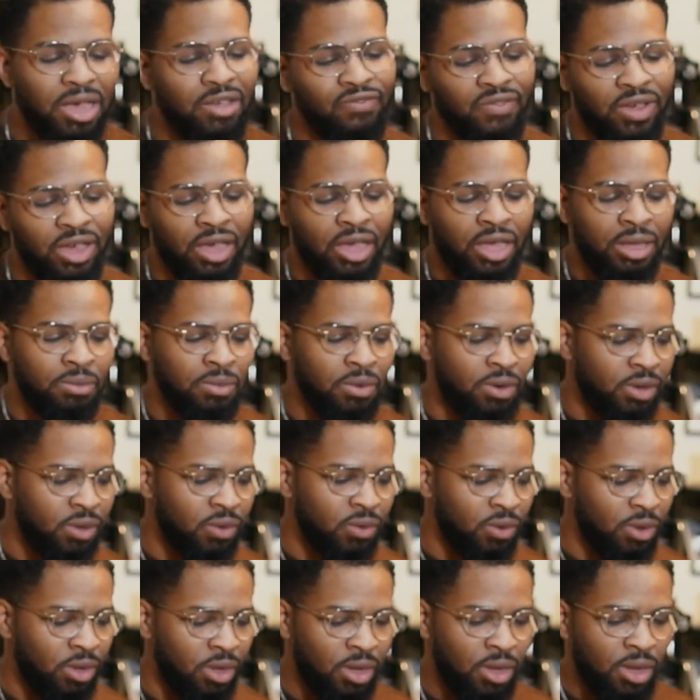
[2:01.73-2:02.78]
vibe,
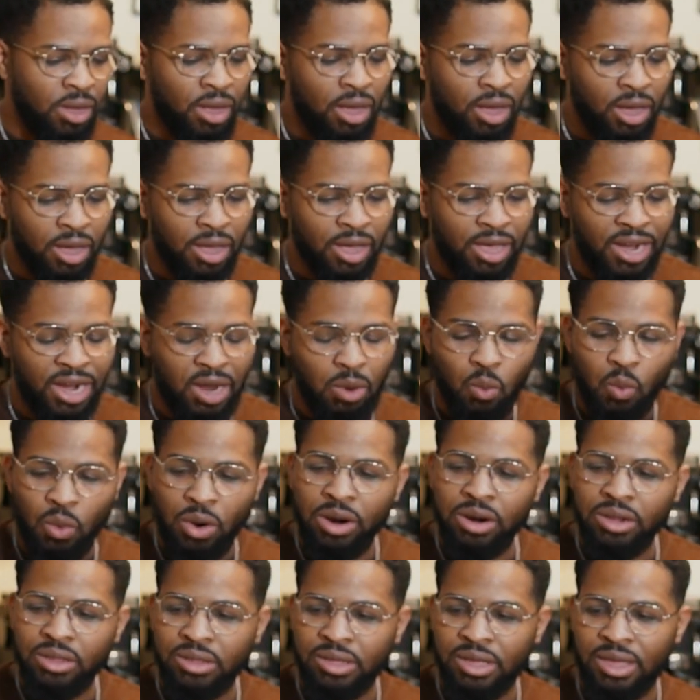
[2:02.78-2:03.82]
and I
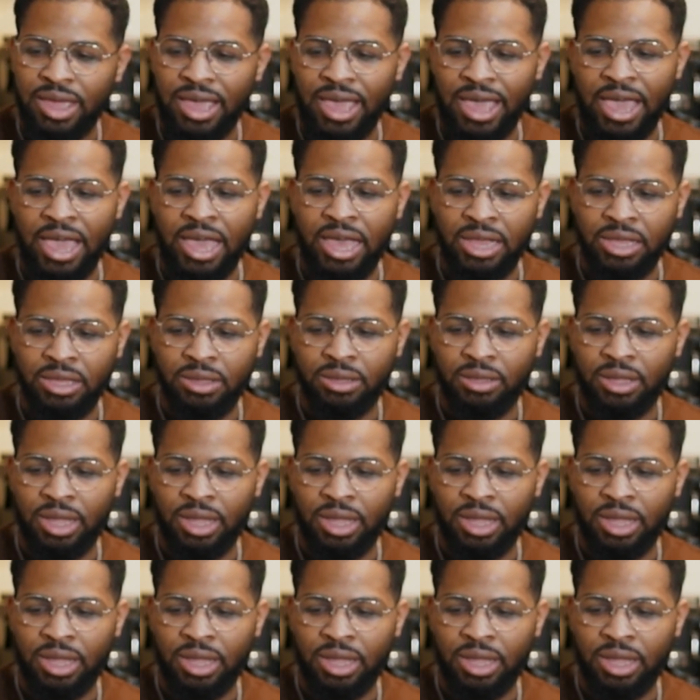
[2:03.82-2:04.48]
wanted to add